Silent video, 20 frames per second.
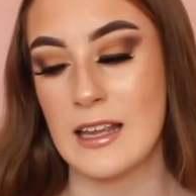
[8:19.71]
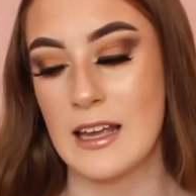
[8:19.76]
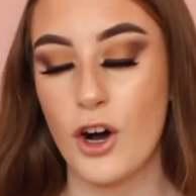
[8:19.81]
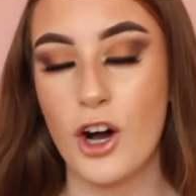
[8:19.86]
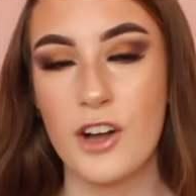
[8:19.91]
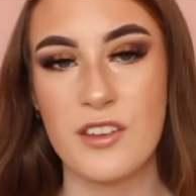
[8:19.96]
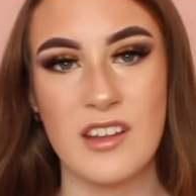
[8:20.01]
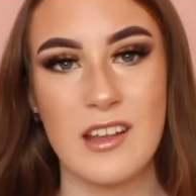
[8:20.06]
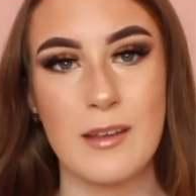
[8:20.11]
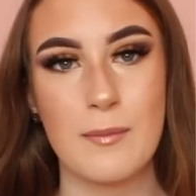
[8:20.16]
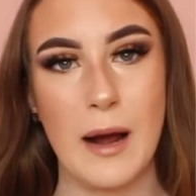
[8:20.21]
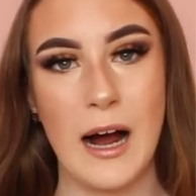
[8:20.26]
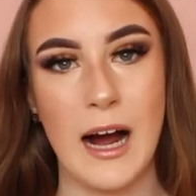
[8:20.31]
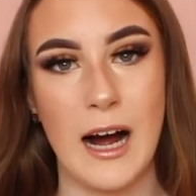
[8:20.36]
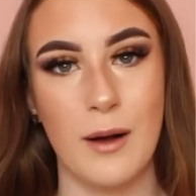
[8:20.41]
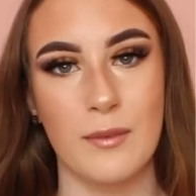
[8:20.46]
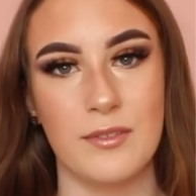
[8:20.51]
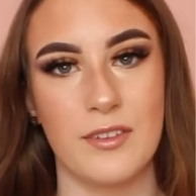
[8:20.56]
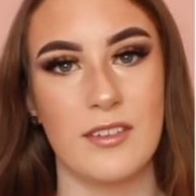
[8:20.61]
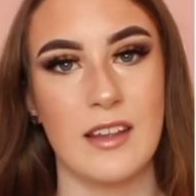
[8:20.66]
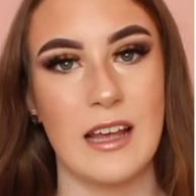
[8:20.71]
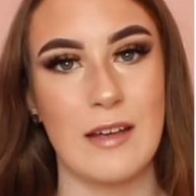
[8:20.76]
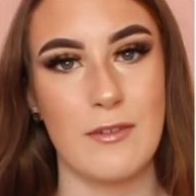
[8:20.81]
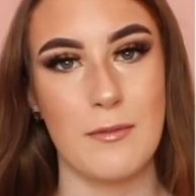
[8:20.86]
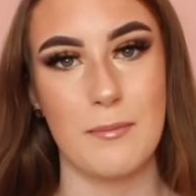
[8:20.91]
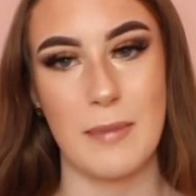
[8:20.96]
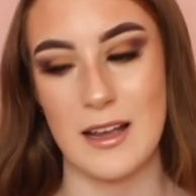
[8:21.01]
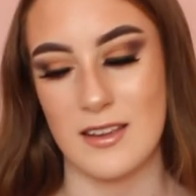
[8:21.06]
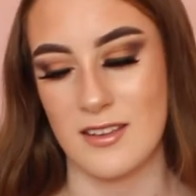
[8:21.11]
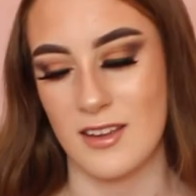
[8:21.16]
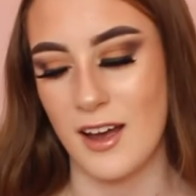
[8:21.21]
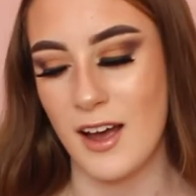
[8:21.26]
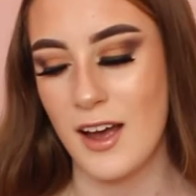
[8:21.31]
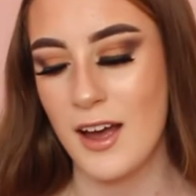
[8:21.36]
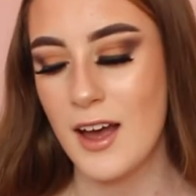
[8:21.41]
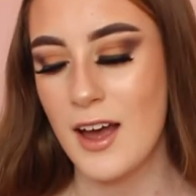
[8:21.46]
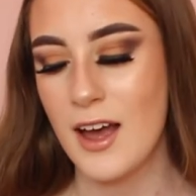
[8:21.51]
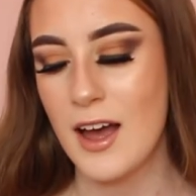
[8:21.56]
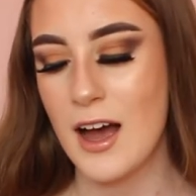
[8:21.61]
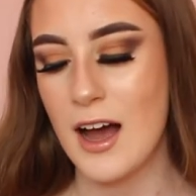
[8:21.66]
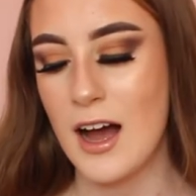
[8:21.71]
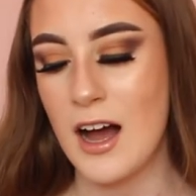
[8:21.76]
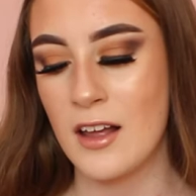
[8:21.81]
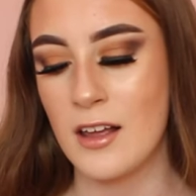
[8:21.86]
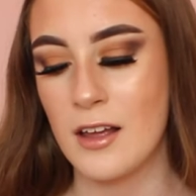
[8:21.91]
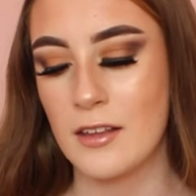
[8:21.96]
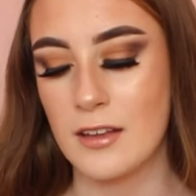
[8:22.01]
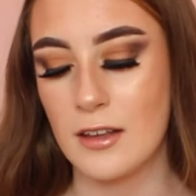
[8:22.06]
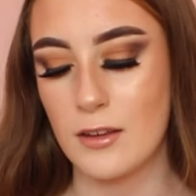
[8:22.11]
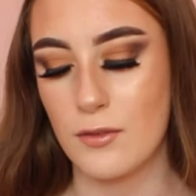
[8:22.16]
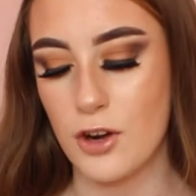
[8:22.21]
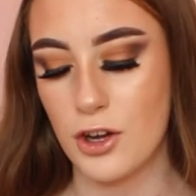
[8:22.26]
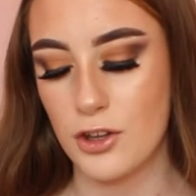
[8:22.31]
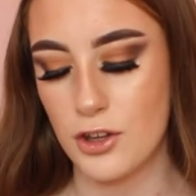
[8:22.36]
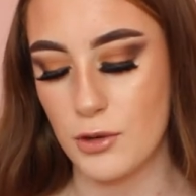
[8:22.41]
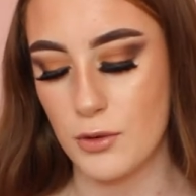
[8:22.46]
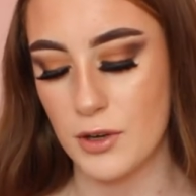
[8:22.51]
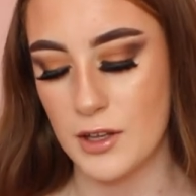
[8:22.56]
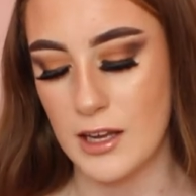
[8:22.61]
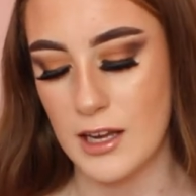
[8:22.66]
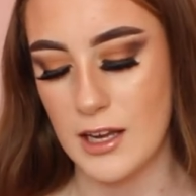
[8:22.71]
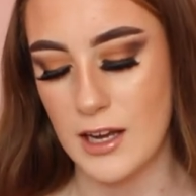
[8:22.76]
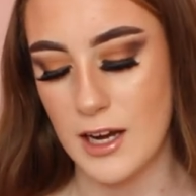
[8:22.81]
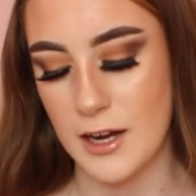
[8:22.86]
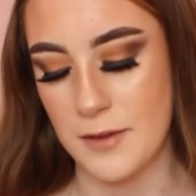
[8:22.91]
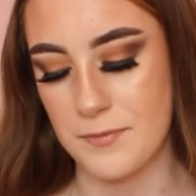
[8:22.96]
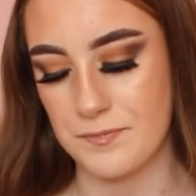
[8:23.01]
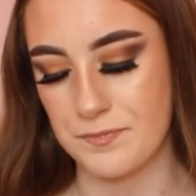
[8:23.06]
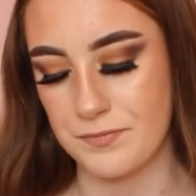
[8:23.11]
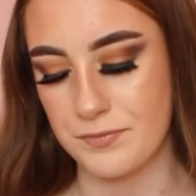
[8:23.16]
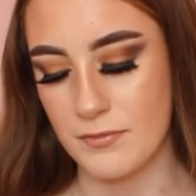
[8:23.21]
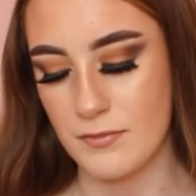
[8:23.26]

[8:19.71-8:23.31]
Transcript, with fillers: £14 is even better and, and then I've got another one here